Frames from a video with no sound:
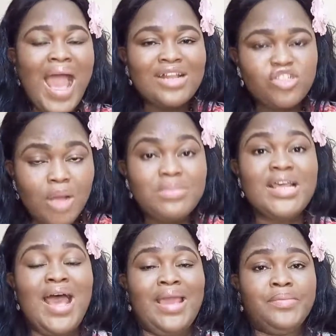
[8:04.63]

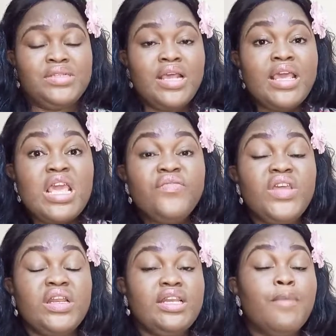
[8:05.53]
Sometimes
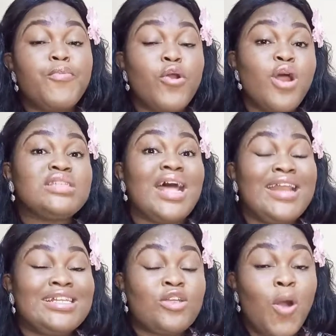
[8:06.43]
even the products that
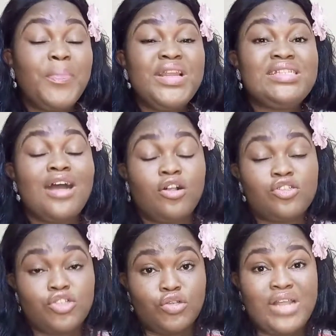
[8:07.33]
the company
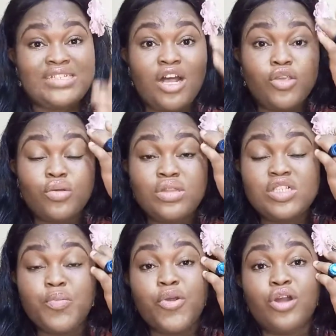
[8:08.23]
tells you, they tell you these
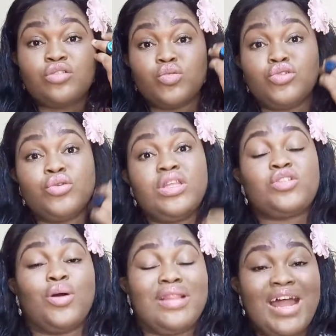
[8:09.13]
products will do this
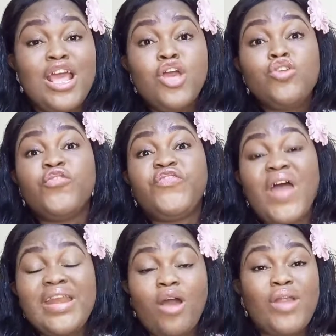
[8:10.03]
or that, you
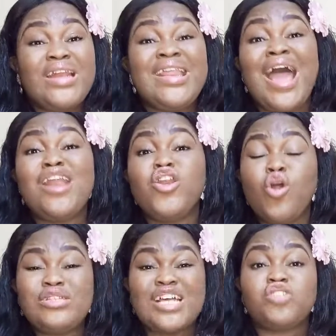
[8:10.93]
find out that they are
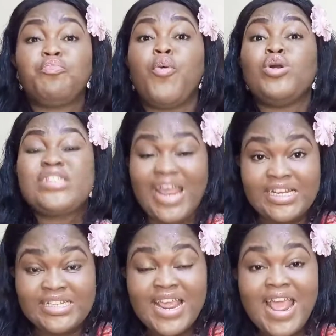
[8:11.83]
not as
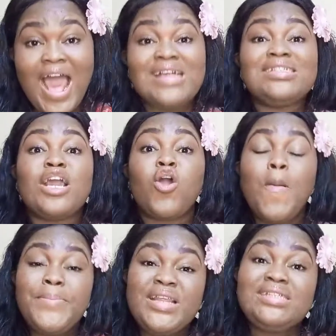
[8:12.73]
potent as the
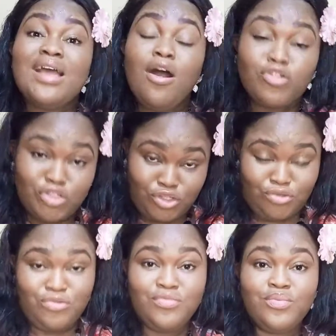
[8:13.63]
company tells you,